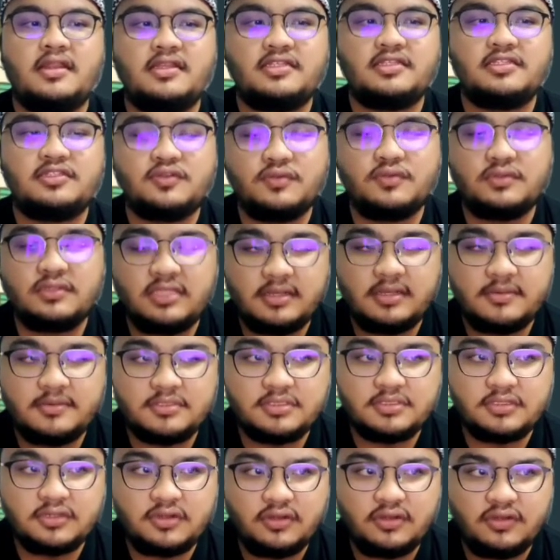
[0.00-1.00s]
is two
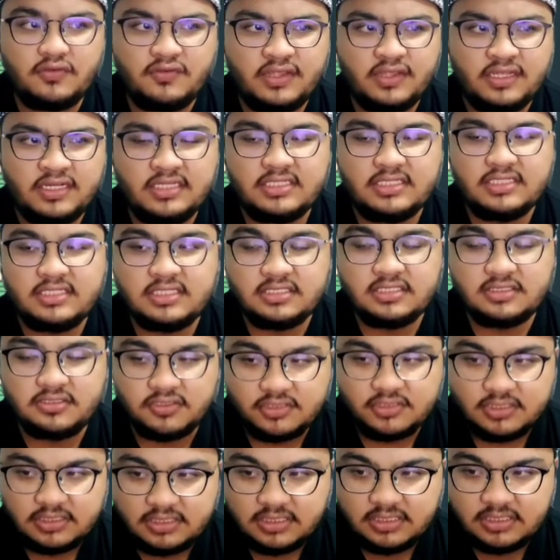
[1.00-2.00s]
types of energy
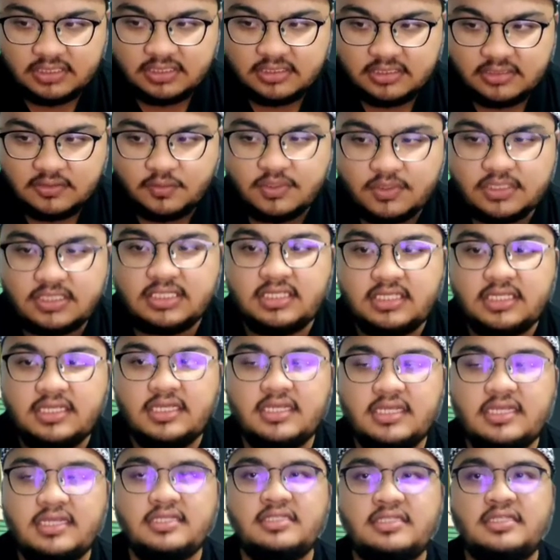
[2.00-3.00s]
sources, which
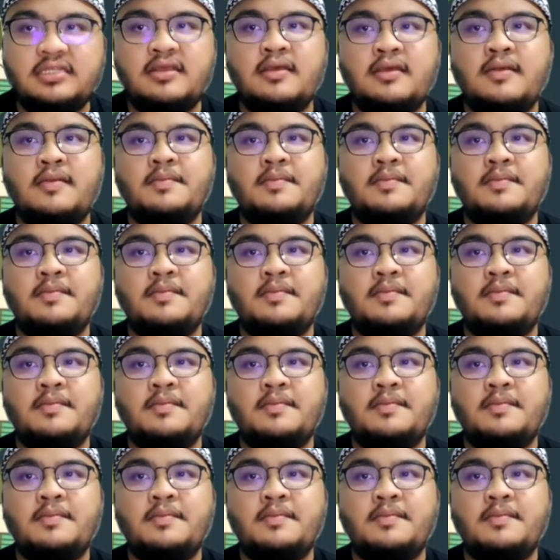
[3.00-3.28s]
is